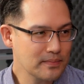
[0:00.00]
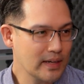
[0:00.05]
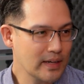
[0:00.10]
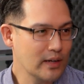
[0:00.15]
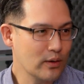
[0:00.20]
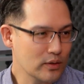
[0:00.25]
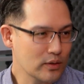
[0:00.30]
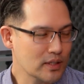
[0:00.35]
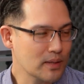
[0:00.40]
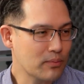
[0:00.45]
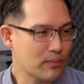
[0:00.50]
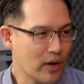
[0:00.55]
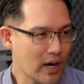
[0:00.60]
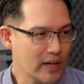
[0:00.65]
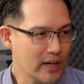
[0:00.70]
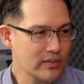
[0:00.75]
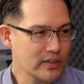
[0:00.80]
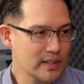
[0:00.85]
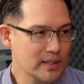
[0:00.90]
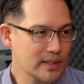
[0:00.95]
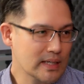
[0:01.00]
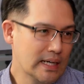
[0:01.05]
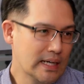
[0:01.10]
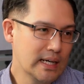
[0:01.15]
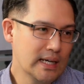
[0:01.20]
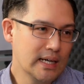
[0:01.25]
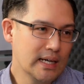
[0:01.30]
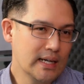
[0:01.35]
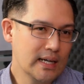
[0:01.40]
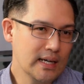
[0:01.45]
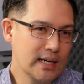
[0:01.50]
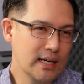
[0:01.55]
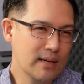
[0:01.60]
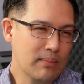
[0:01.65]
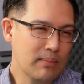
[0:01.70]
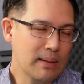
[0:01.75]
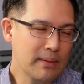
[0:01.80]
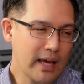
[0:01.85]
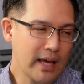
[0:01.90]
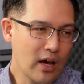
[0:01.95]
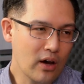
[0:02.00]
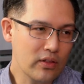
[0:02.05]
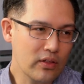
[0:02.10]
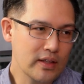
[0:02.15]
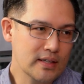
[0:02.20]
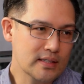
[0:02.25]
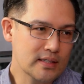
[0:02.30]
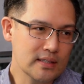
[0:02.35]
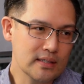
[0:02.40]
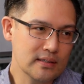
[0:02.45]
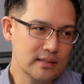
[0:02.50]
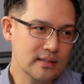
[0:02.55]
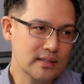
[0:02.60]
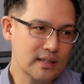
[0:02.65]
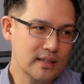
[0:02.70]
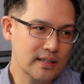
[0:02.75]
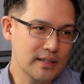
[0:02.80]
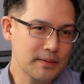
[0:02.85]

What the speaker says: and also private. Public health isn't